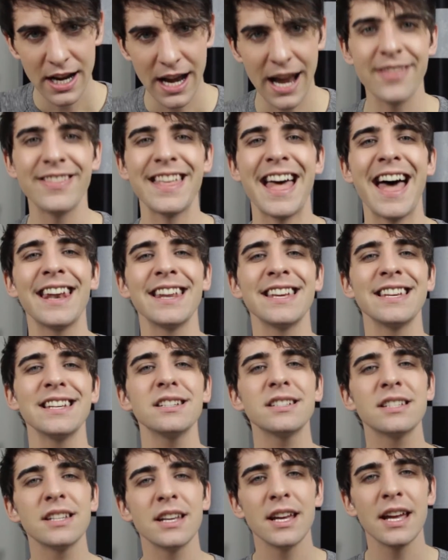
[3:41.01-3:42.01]
and that
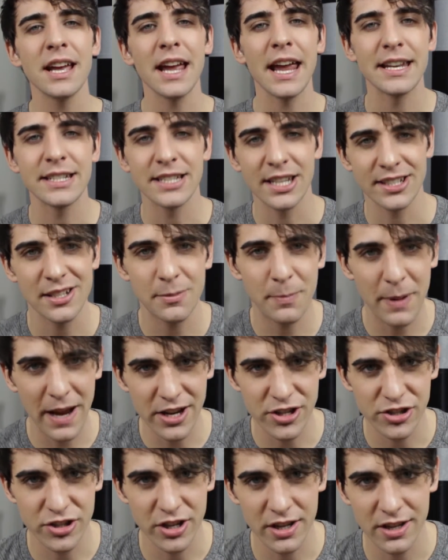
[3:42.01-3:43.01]
is
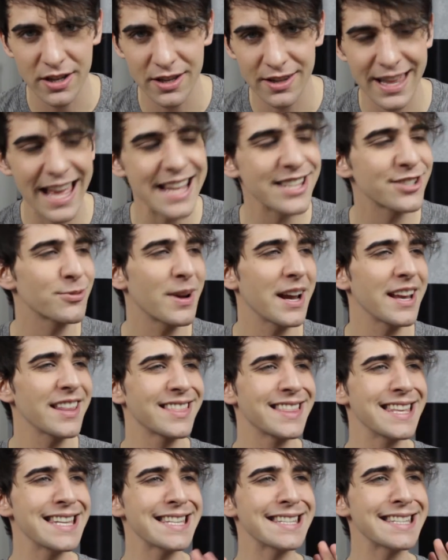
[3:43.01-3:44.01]
anticipation. That's
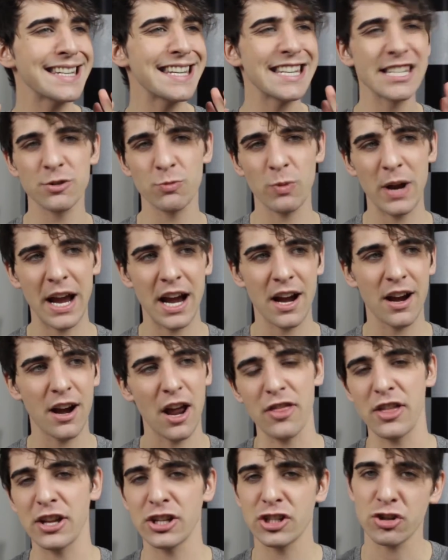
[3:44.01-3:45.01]
right, this is
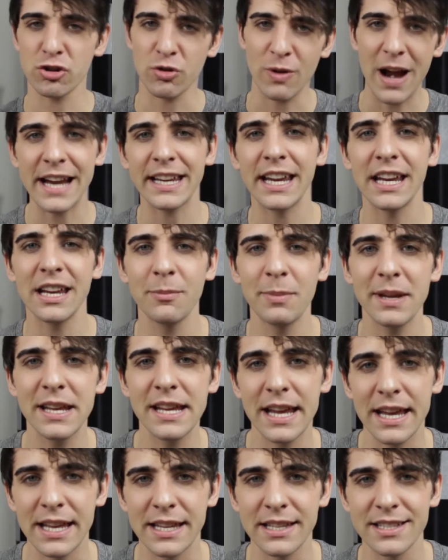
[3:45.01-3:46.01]
where the tracking
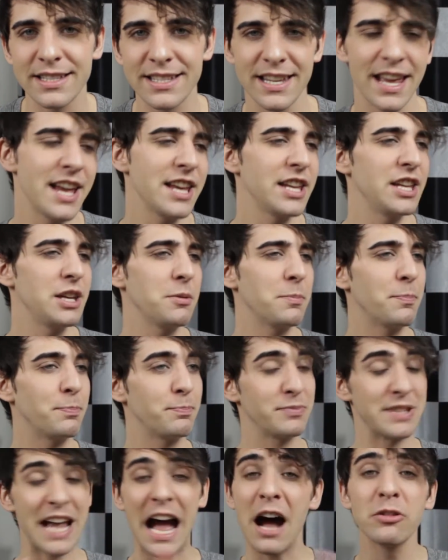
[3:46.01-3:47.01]
begins. You
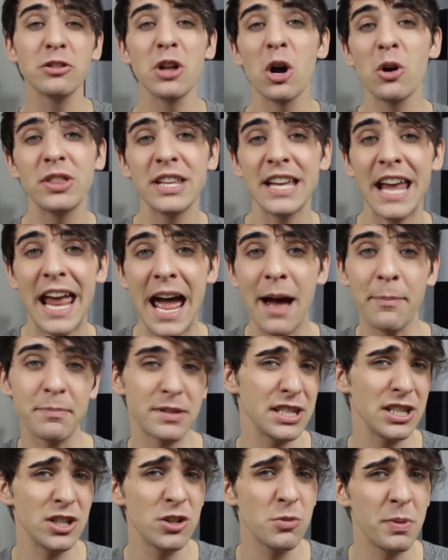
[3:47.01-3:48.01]
download the app
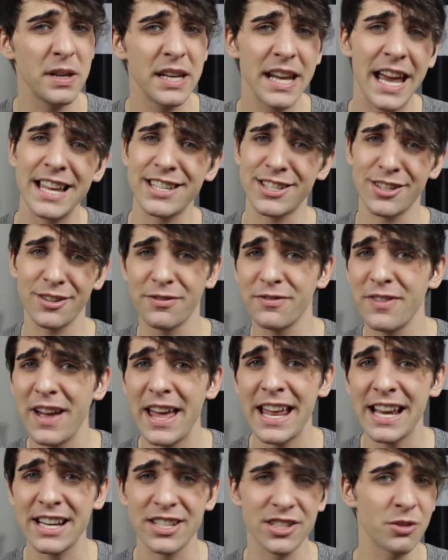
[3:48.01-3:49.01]
to UPS or
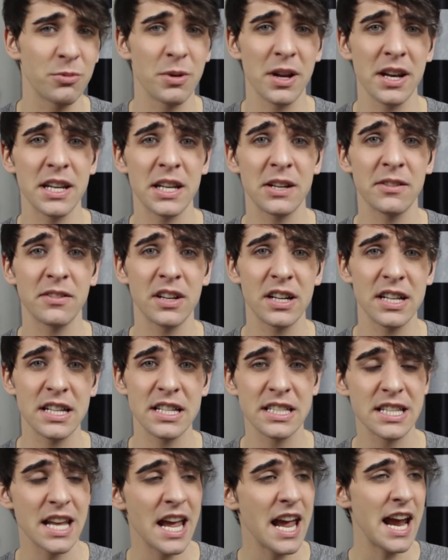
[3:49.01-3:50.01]
FedEx or whatever it
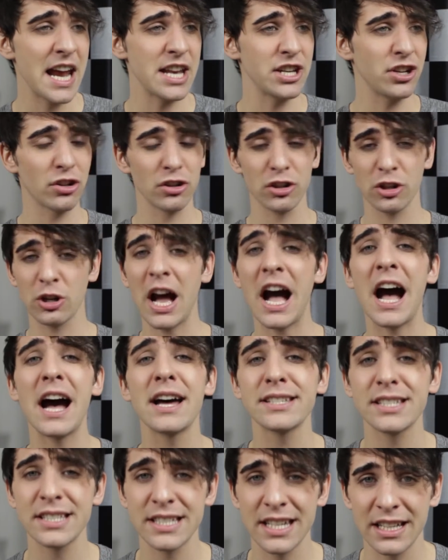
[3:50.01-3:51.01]
is, and you're
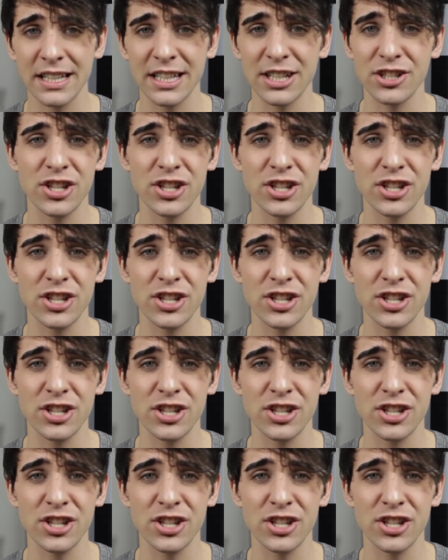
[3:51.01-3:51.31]
constantly